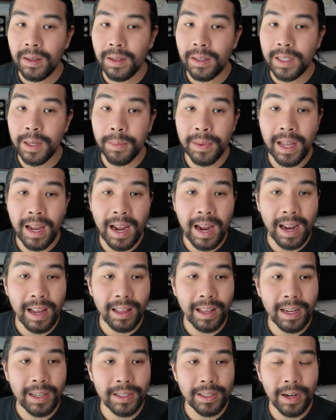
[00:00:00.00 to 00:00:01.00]
Some of the
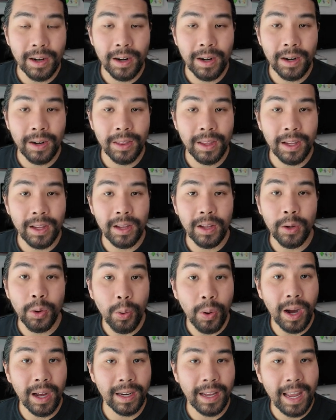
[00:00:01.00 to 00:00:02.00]
highlights are the
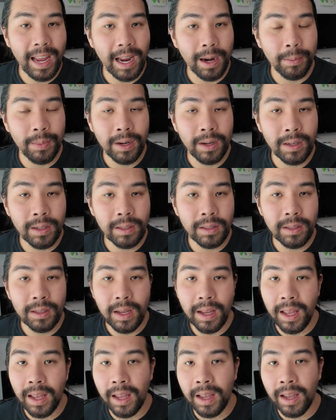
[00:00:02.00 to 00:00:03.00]
quad cameras,
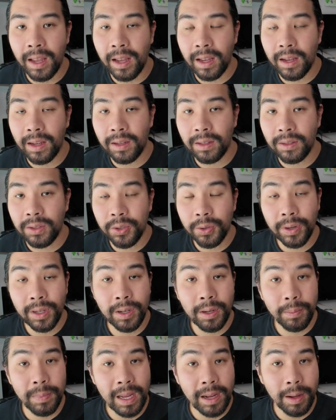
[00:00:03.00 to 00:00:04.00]
a
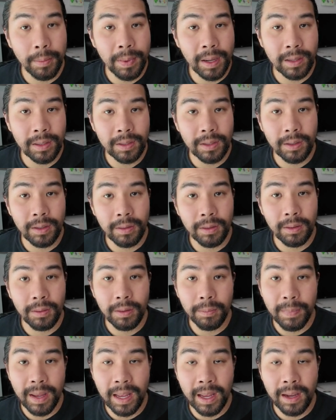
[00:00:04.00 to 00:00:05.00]
200
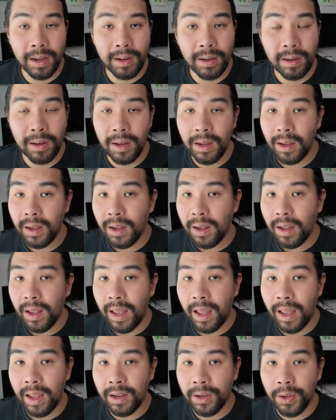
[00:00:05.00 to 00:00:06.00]
megapixel main,
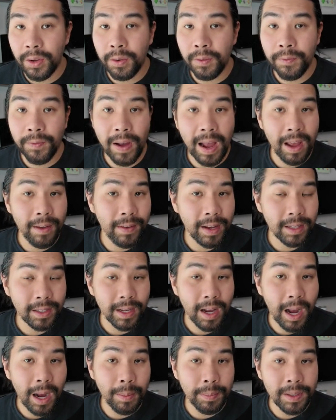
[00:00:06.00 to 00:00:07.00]
a new 5x
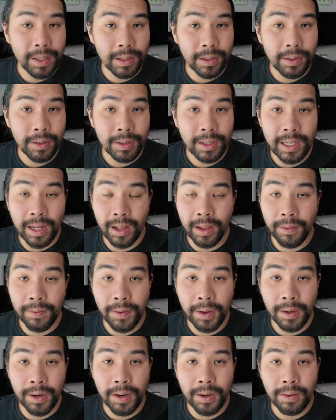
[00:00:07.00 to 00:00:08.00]
optical
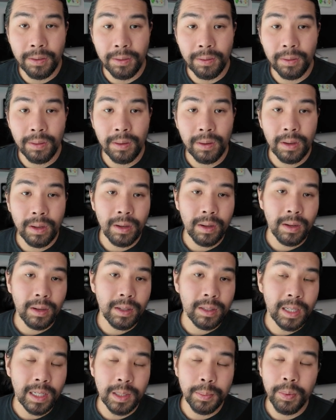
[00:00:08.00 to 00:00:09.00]
telephoto,
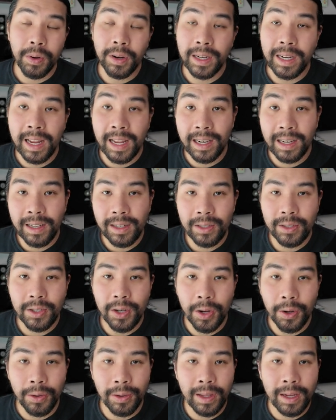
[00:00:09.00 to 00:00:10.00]

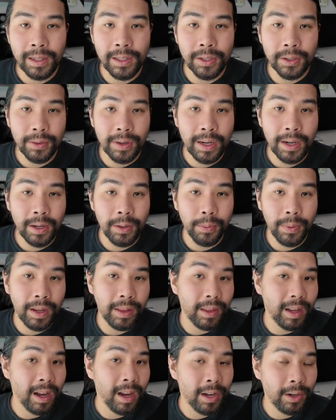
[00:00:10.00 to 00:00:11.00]
6.8-inch OLED screen
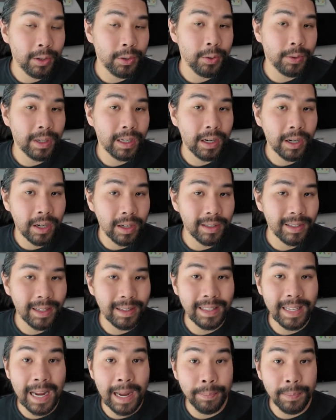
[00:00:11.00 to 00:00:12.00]
with 120Hz
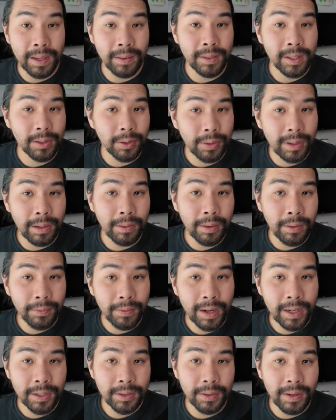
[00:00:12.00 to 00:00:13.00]
adaptive screen
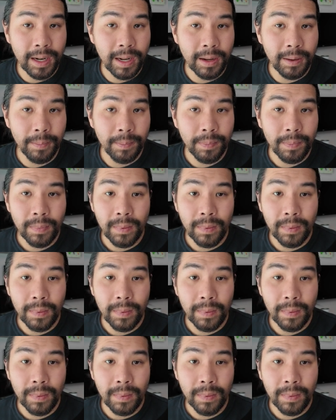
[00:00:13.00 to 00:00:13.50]
refresh rate,